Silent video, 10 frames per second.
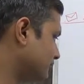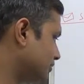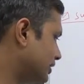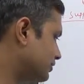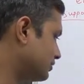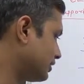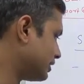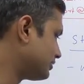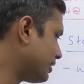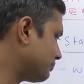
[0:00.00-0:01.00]
let's for
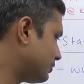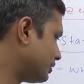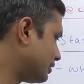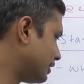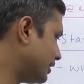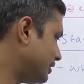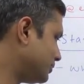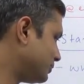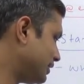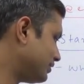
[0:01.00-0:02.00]
example, the day you
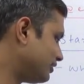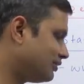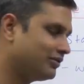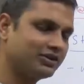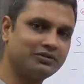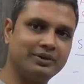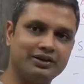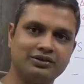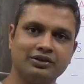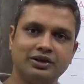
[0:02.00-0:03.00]
raised
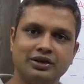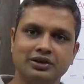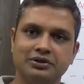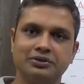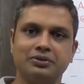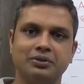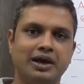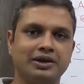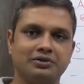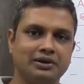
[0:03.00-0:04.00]
investments, you could
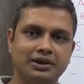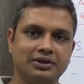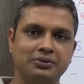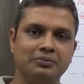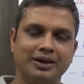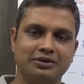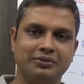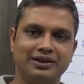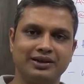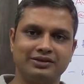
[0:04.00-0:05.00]
actually do
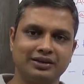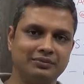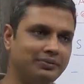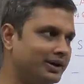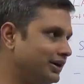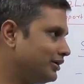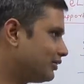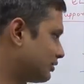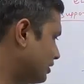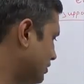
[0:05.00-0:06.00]
mathematics and bring your
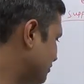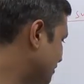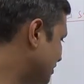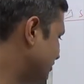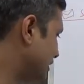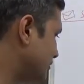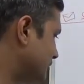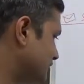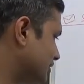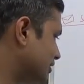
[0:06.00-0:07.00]
fair
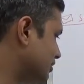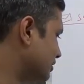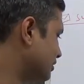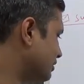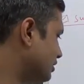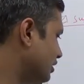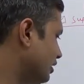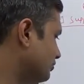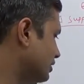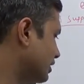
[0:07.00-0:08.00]
valuation
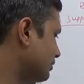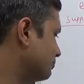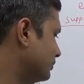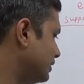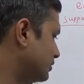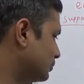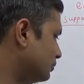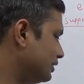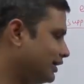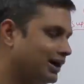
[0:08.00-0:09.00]
of the company to
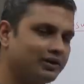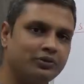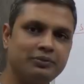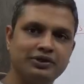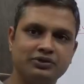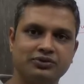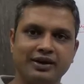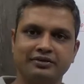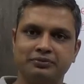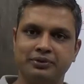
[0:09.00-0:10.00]
be at
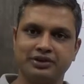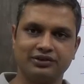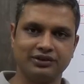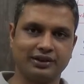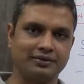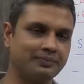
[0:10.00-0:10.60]
₹5 per share.